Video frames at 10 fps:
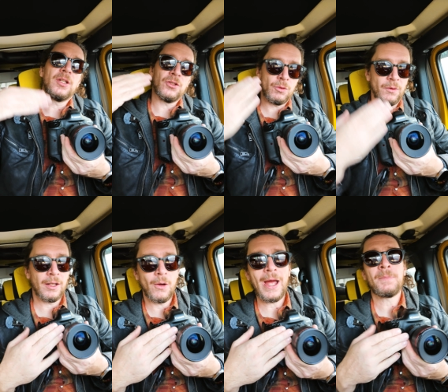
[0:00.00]
you can shoot with a
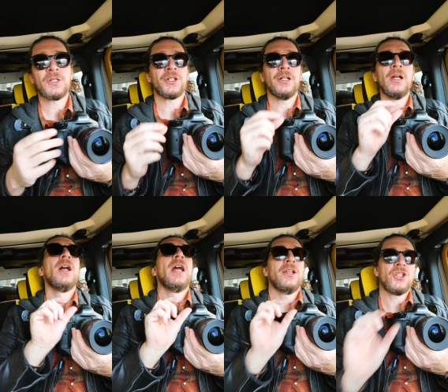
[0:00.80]
low aperture
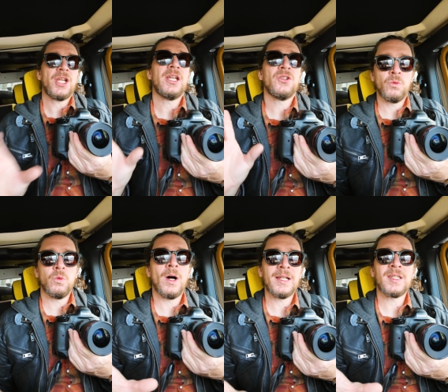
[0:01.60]
and change
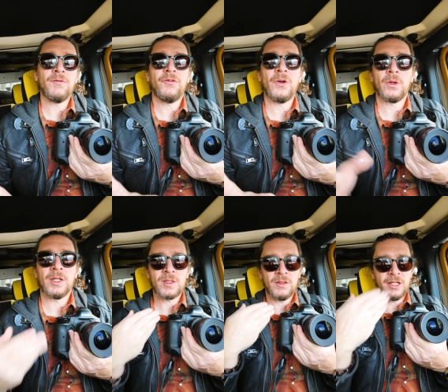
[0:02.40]
what is in focus